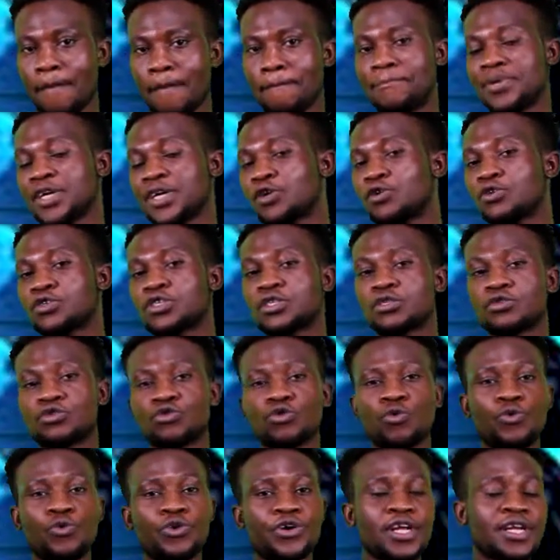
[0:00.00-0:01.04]
Because
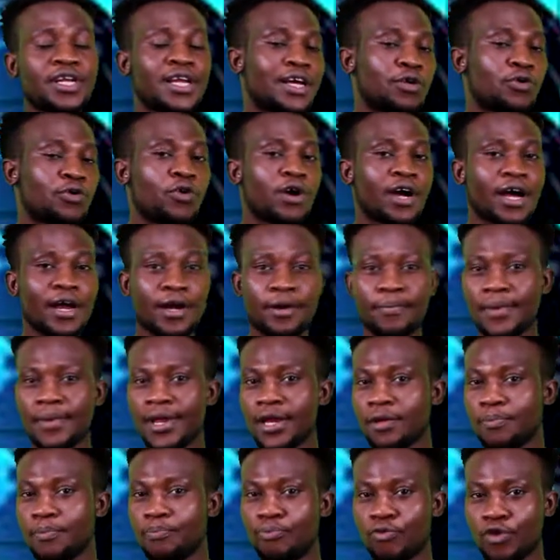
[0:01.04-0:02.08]
SOWORE don't carry
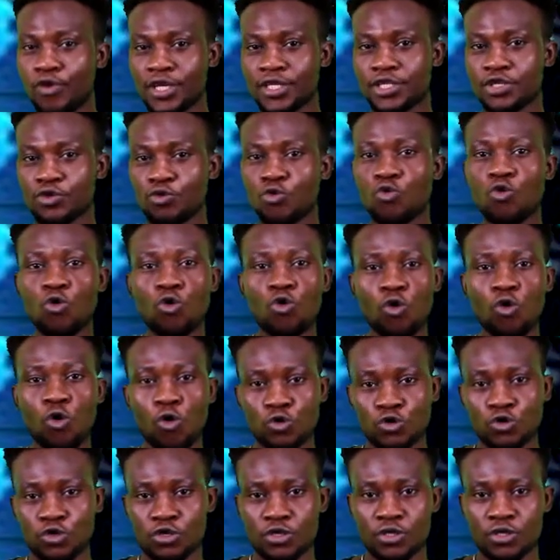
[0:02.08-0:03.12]
many boys go
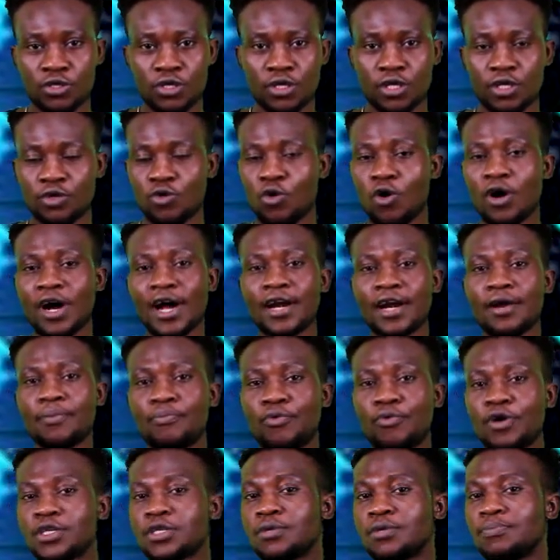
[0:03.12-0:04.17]
court. He don't carry
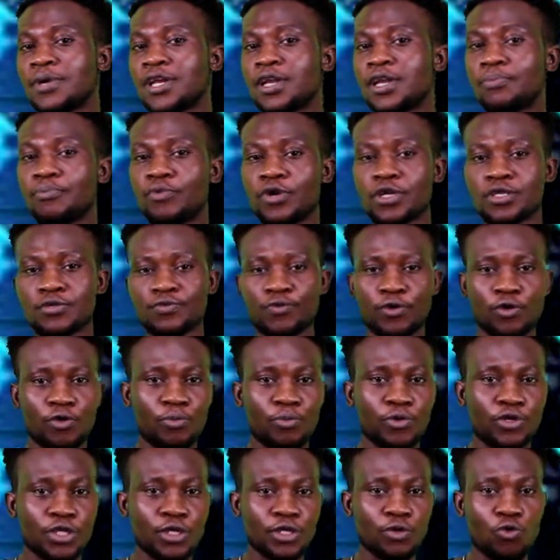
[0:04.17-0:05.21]
boys, many boys follow
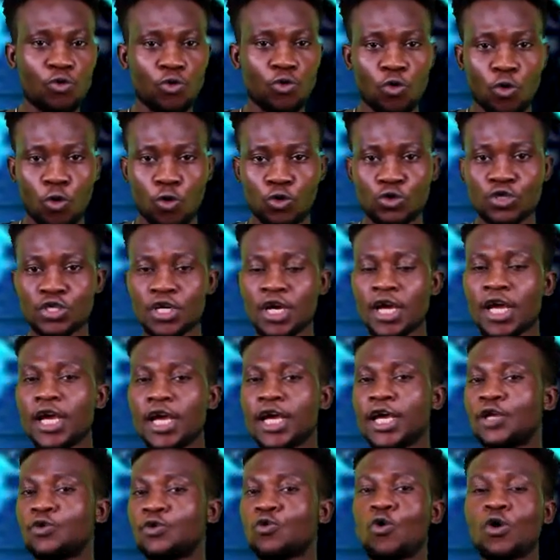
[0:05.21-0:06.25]
body go court.
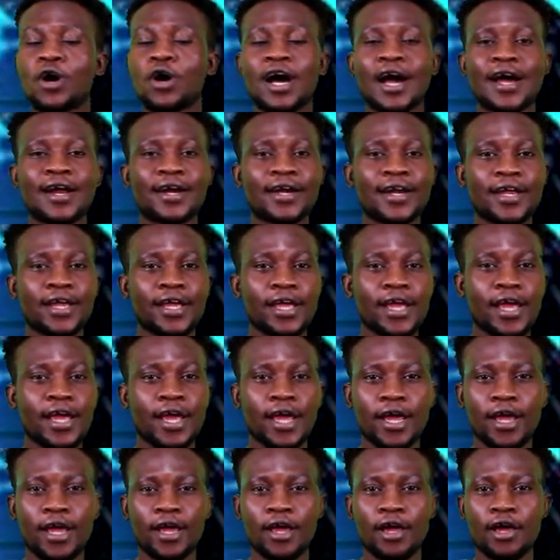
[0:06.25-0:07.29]
He don't carry
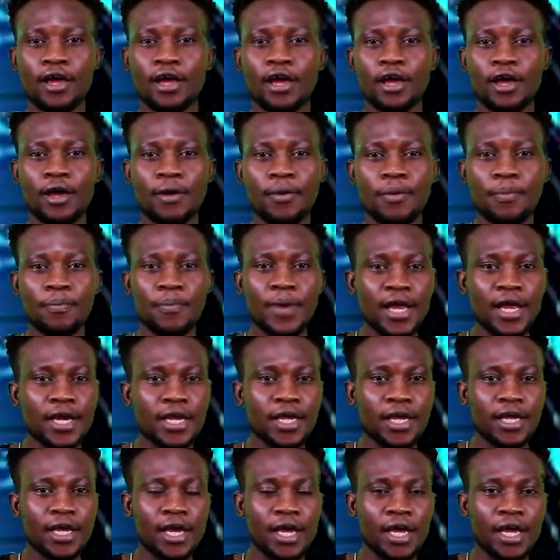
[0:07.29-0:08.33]
many